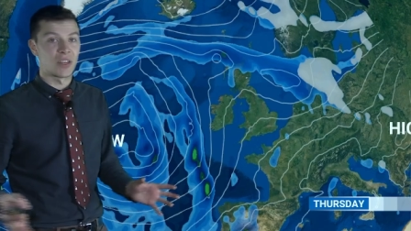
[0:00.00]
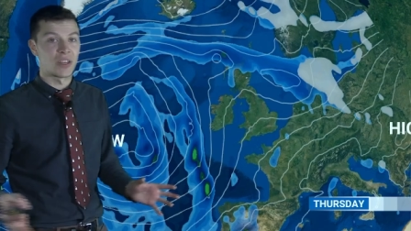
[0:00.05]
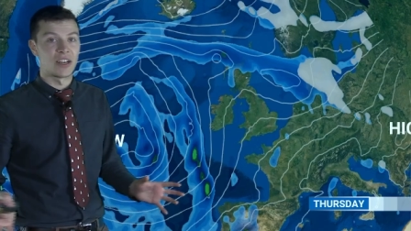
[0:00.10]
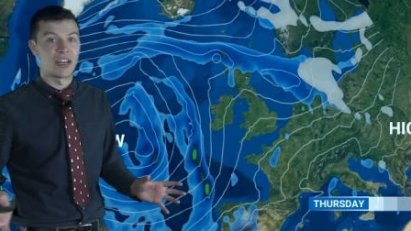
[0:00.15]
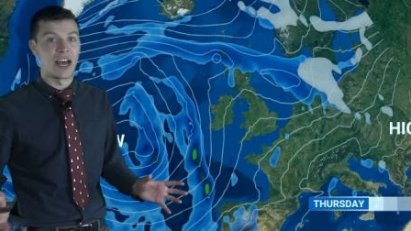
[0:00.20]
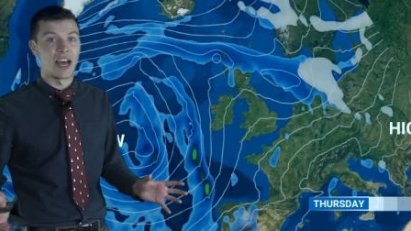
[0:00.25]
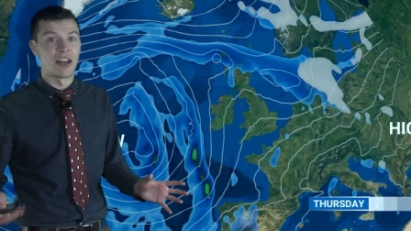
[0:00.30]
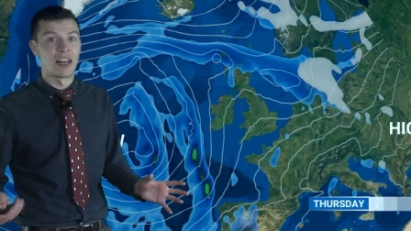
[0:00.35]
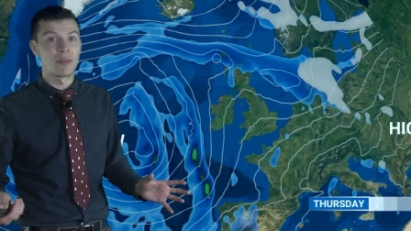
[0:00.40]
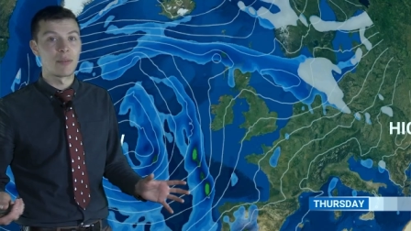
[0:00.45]

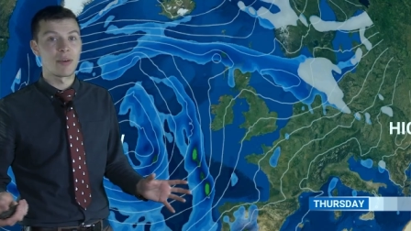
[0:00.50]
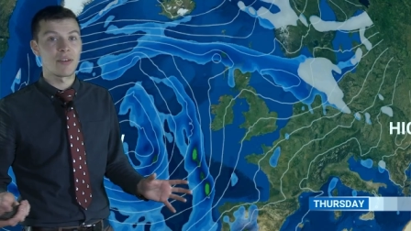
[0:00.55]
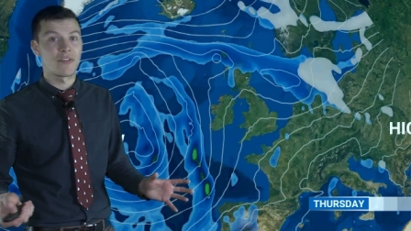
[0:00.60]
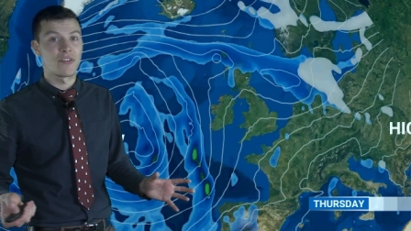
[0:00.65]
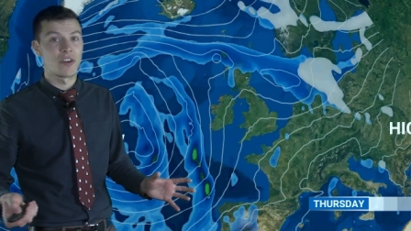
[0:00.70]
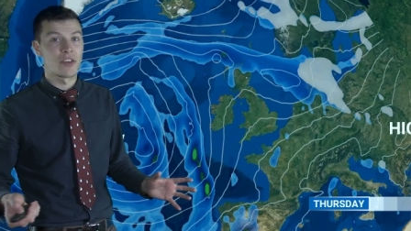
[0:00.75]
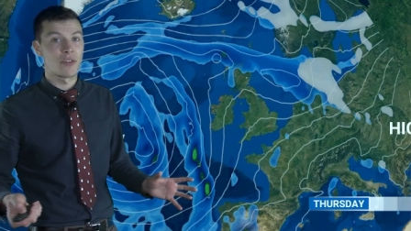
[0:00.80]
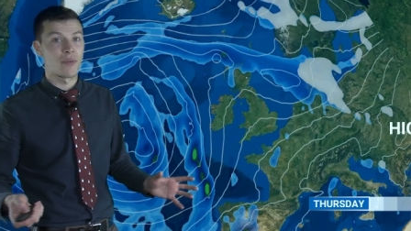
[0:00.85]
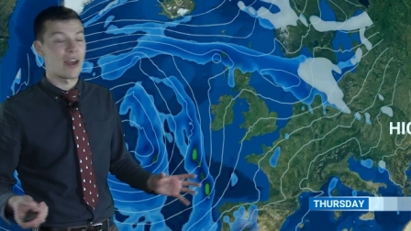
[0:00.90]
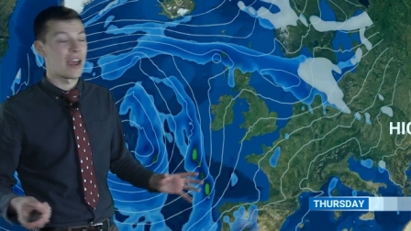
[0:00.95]
Now, a little bit
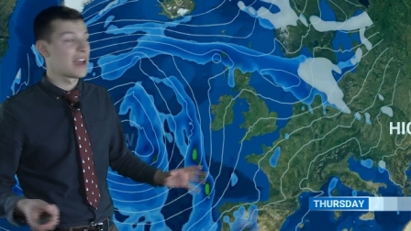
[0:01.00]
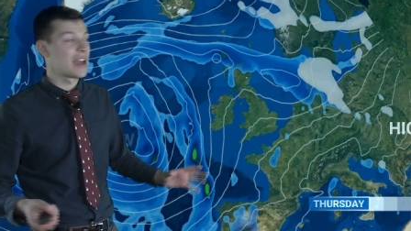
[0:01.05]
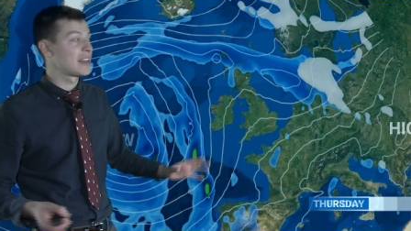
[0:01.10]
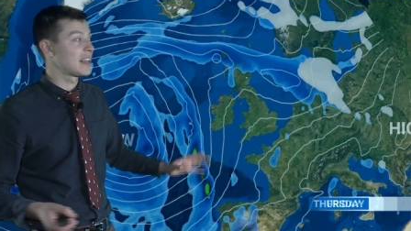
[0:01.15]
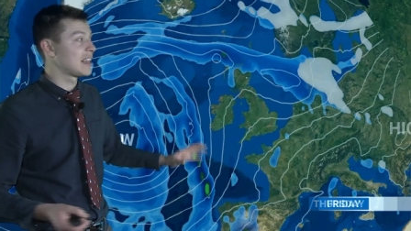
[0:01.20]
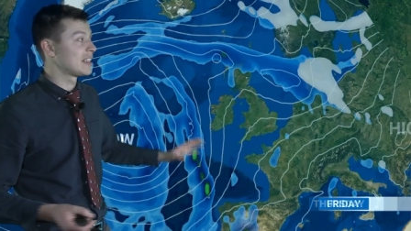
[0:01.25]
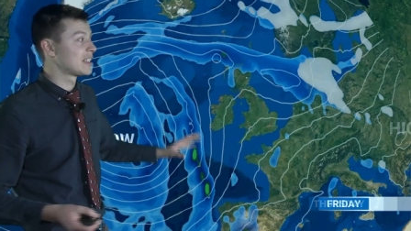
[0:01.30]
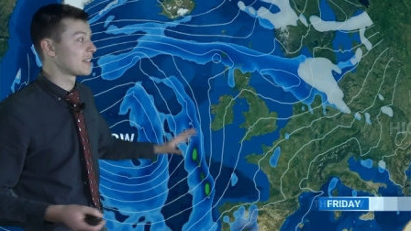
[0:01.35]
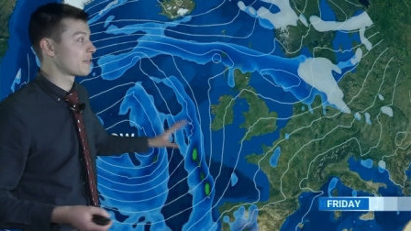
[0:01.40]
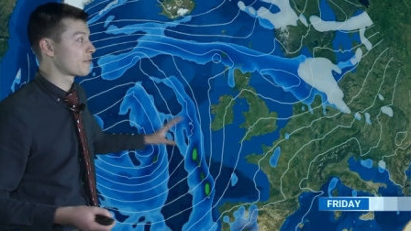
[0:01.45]
further ahead
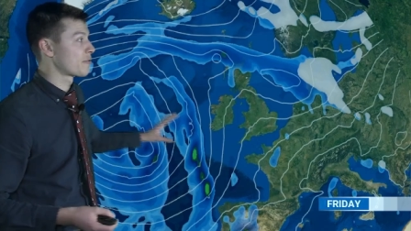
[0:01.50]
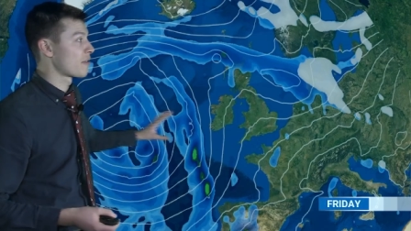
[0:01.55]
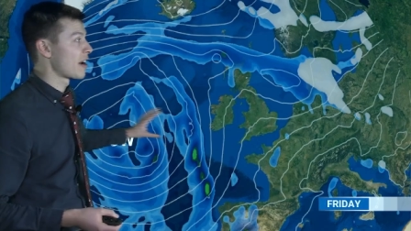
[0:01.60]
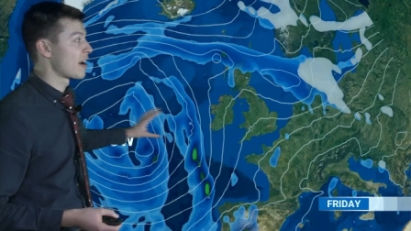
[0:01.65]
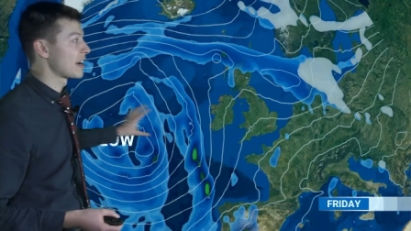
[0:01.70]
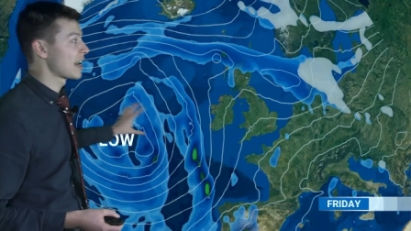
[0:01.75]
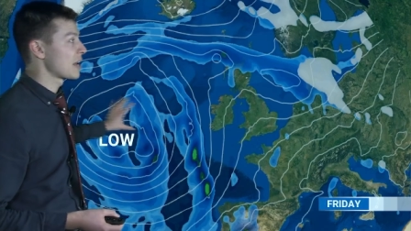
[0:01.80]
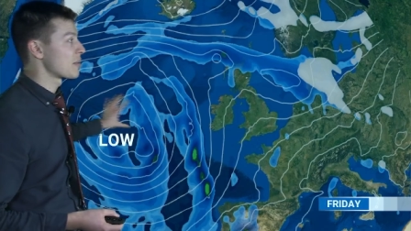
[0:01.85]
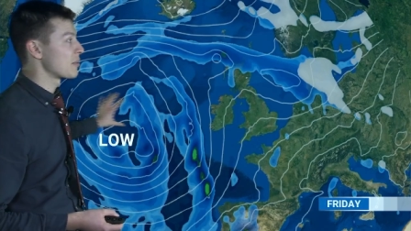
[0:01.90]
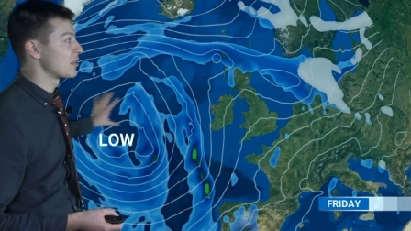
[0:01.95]
into
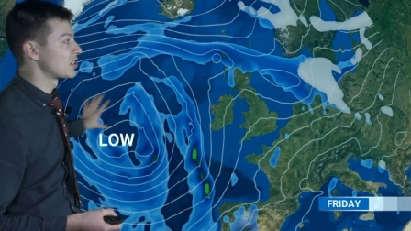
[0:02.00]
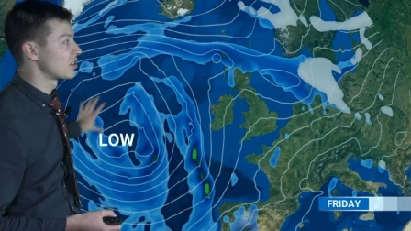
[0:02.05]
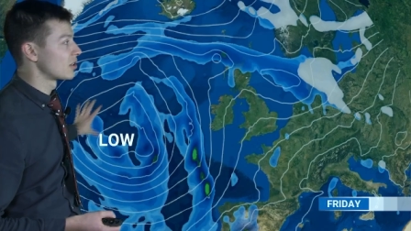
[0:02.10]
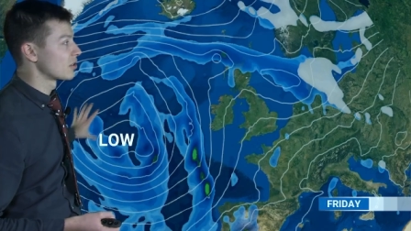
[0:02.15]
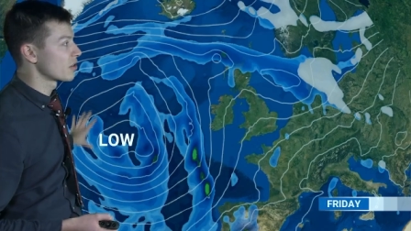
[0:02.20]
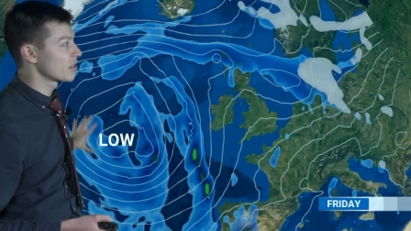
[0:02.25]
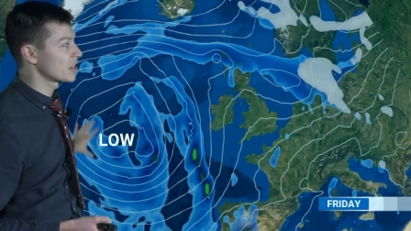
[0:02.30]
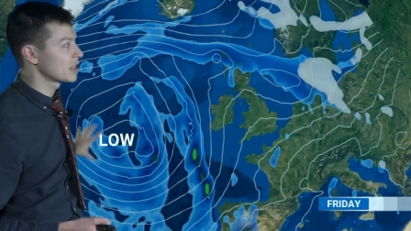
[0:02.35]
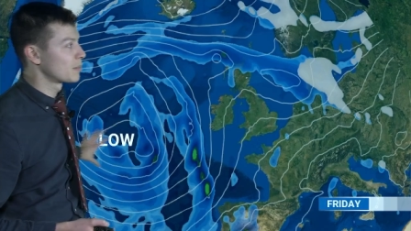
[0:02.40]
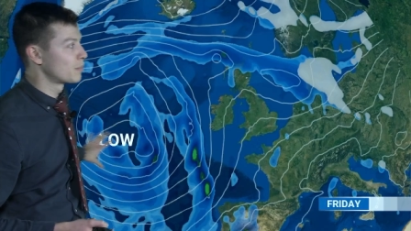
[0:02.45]
Friday, we've still
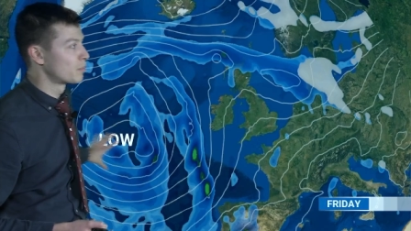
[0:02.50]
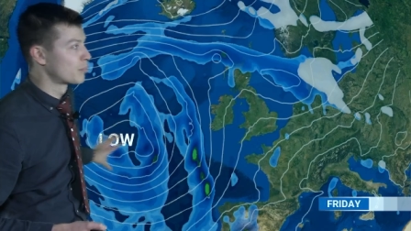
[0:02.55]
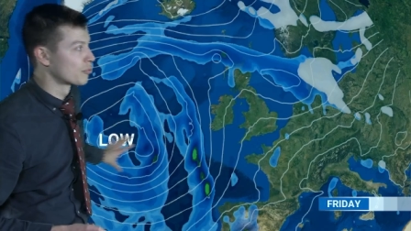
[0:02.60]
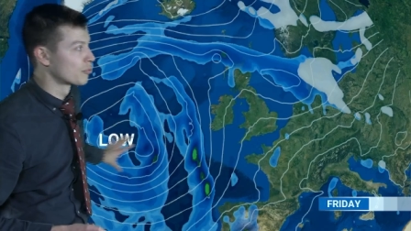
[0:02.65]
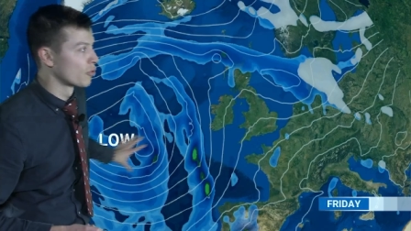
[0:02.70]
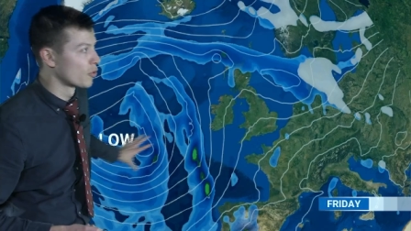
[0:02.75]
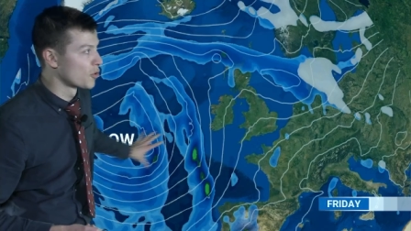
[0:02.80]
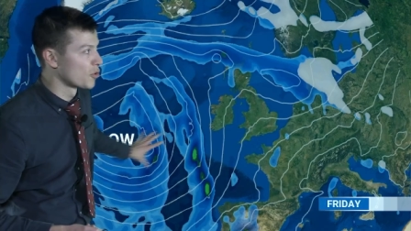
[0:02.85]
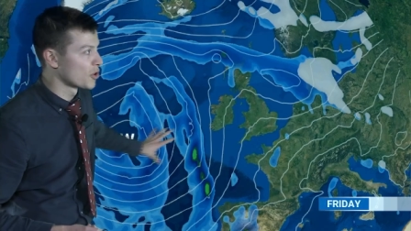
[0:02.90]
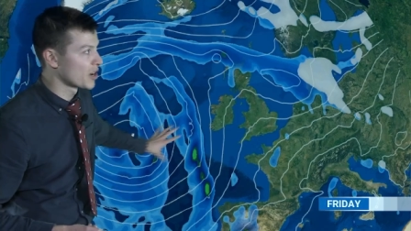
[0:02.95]
got this
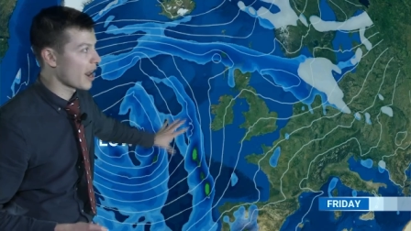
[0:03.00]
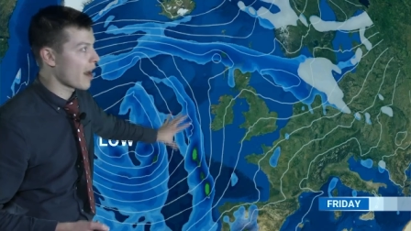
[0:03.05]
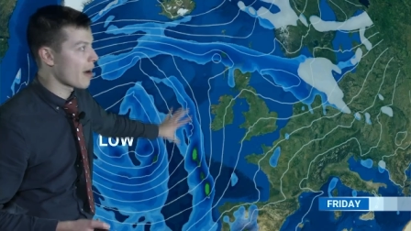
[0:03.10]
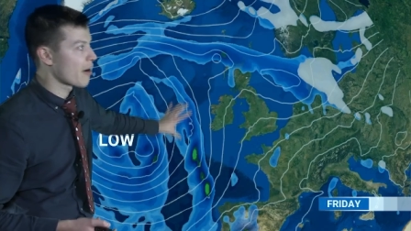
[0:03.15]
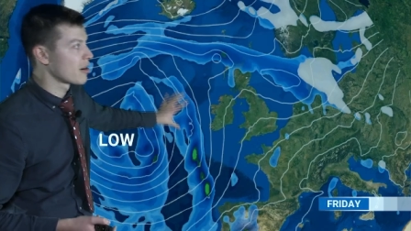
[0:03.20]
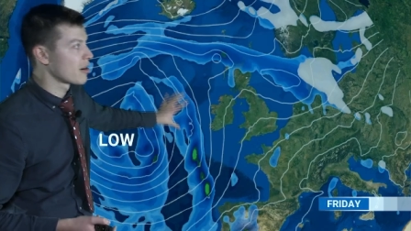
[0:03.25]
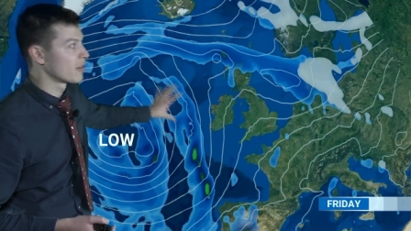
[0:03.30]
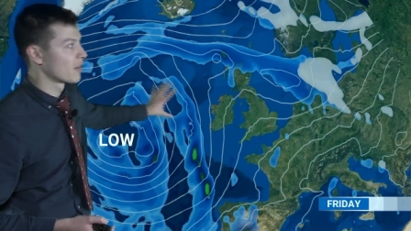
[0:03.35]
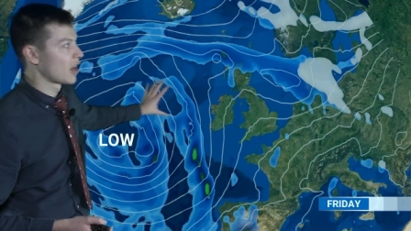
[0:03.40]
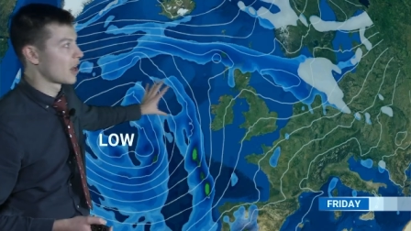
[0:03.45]
broad
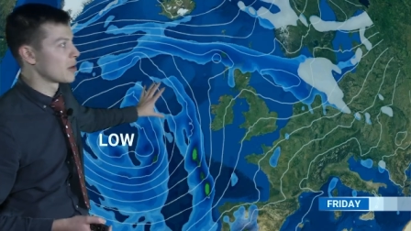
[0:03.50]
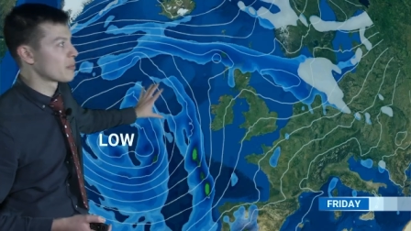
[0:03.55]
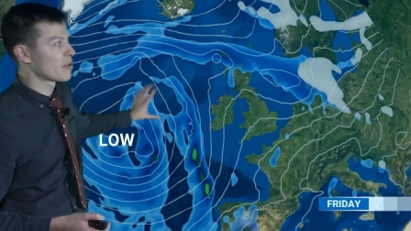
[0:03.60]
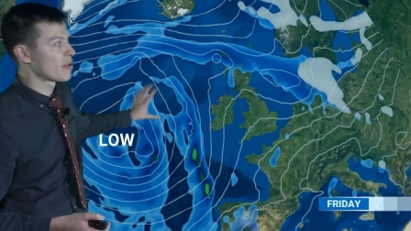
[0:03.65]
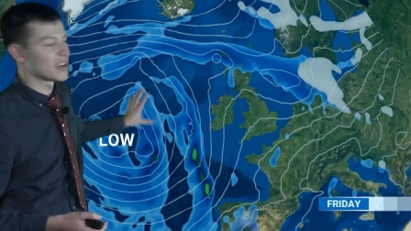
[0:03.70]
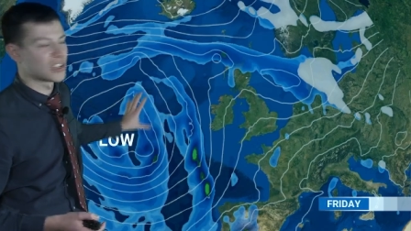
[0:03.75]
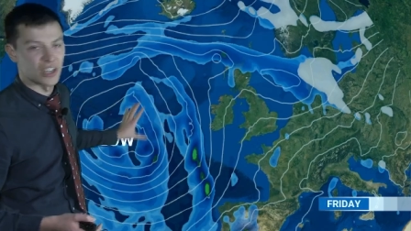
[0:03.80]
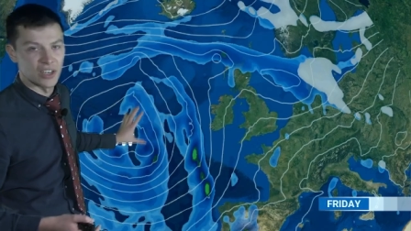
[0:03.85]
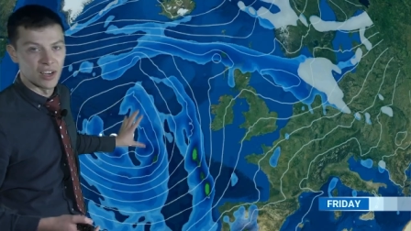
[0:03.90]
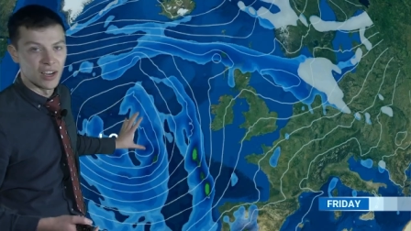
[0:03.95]
area of low
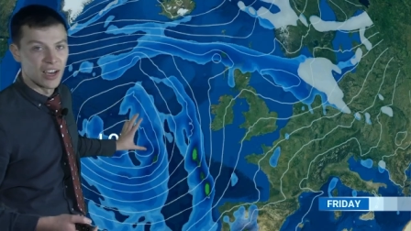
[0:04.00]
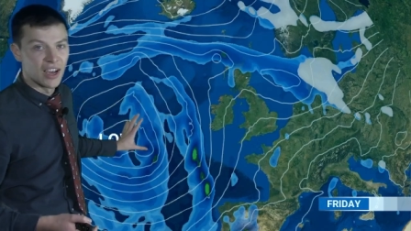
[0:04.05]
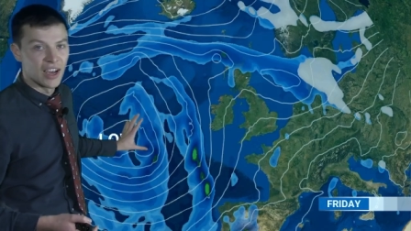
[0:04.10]
pressure.